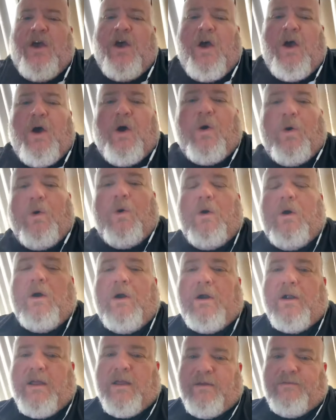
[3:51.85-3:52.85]

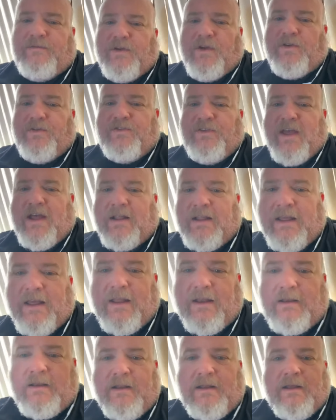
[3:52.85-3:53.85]
or if you're
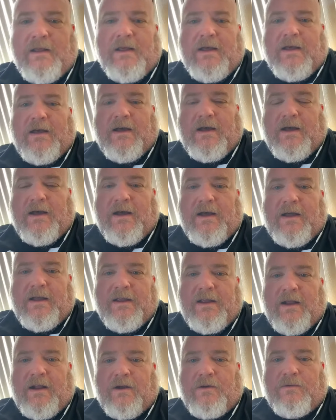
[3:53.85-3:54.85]
selling,
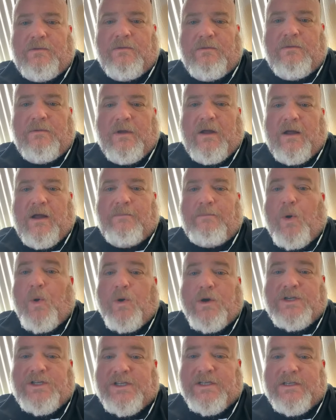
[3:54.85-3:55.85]

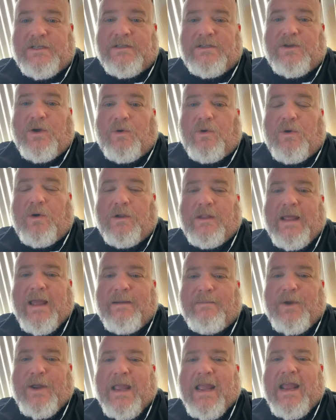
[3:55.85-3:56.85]
Porsches or
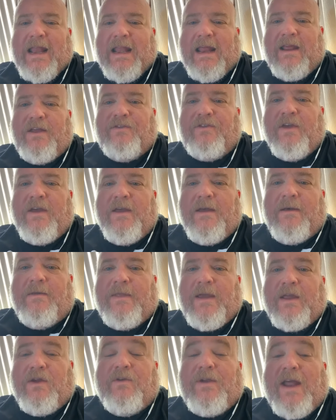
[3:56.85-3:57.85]
Lamborghinis,
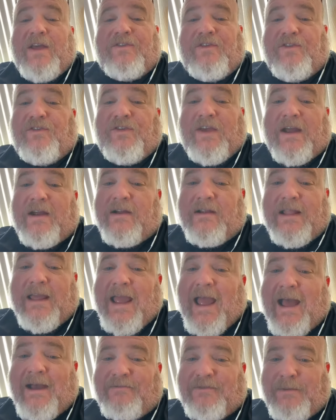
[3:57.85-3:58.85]
that you necessarily
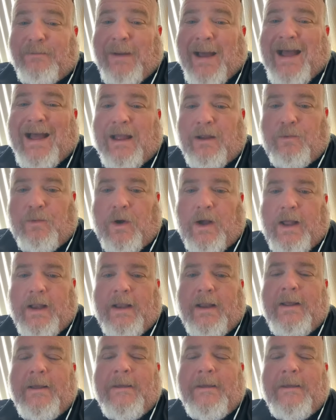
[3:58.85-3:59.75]
have to buy one.